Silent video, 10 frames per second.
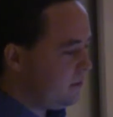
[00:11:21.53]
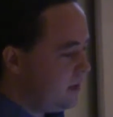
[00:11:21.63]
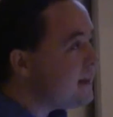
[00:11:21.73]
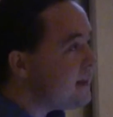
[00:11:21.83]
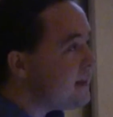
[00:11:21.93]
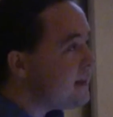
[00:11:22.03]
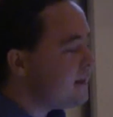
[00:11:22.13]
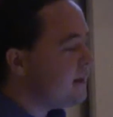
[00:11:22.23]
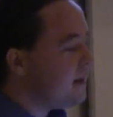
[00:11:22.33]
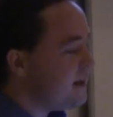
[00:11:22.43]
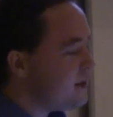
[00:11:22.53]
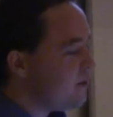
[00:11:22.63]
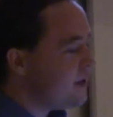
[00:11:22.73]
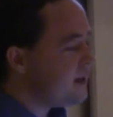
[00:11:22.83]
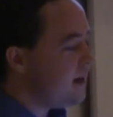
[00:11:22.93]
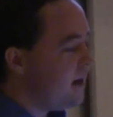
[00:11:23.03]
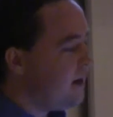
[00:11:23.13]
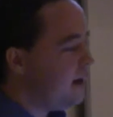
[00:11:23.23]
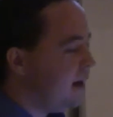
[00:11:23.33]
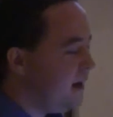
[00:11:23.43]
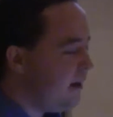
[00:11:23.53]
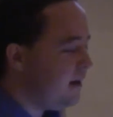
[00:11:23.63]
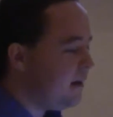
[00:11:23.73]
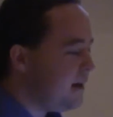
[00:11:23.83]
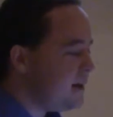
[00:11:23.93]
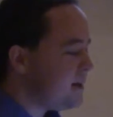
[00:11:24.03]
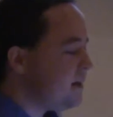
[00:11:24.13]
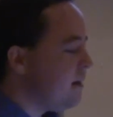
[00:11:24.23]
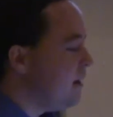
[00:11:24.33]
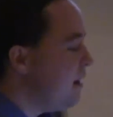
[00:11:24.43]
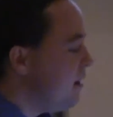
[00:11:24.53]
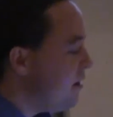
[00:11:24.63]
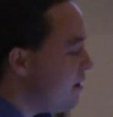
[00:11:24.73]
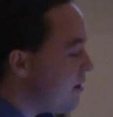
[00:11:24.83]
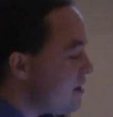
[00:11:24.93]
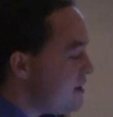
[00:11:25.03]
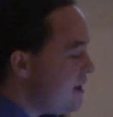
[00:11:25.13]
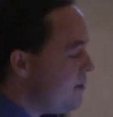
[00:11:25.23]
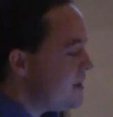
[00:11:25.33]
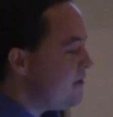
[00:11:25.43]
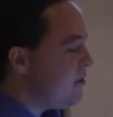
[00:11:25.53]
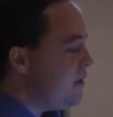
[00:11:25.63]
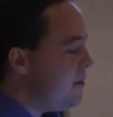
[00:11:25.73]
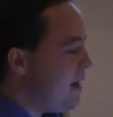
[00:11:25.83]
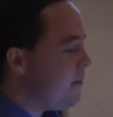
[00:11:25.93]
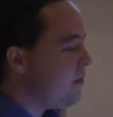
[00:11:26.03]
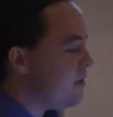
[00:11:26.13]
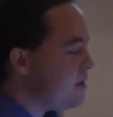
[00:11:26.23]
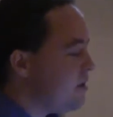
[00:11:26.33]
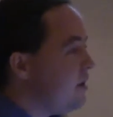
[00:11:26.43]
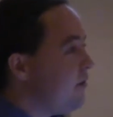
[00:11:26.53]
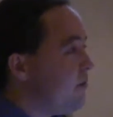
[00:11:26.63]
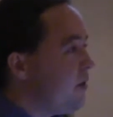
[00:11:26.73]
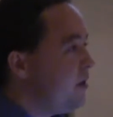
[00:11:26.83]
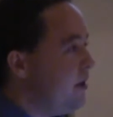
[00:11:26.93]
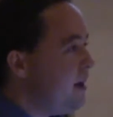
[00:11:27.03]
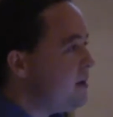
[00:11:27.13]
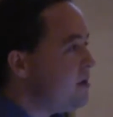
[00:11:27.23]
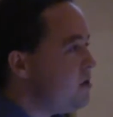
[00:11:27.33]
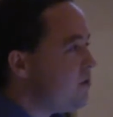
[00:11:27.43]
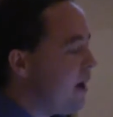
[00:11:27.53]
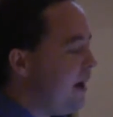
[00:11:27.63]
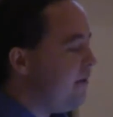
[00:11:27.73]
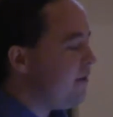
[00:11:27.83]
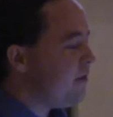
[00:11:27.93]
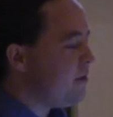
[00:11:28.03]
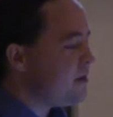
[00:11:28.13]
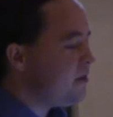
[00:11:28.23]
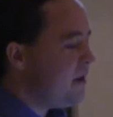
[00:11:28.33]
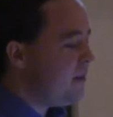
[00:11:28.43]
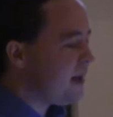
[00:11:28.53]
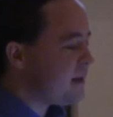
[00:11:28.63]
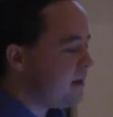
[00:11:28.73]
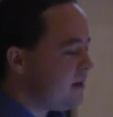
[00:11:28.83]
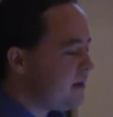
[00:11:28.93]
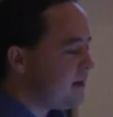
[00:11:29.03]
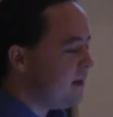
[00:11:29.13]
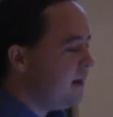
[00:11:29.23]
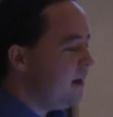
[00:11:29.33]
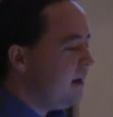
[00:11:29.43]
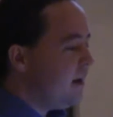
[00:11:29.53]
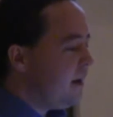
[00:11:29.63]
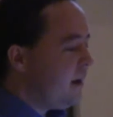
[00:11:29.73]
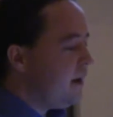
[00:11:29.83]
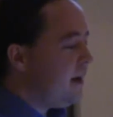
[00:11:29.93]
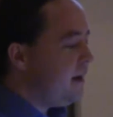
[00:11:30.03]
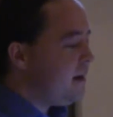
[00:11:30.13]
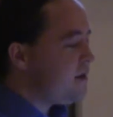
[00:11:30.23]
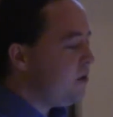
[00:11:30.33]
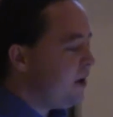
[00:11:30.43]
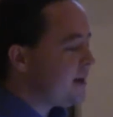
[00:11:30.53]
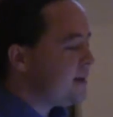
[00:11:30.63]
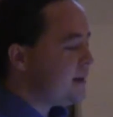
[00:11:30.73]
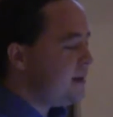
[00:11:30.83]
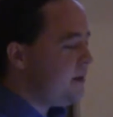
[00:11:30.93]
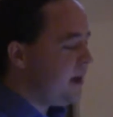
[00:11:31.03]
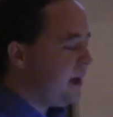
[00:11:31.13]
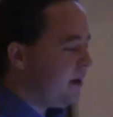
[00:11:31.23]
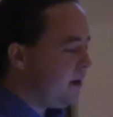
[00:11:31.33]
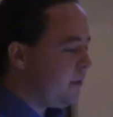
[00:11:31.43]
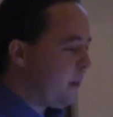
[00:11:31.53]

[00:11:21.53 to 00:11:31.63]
For instance, this was done in these sequence of 3 papers for learning to drive from screen pixels in the Twerks simulator.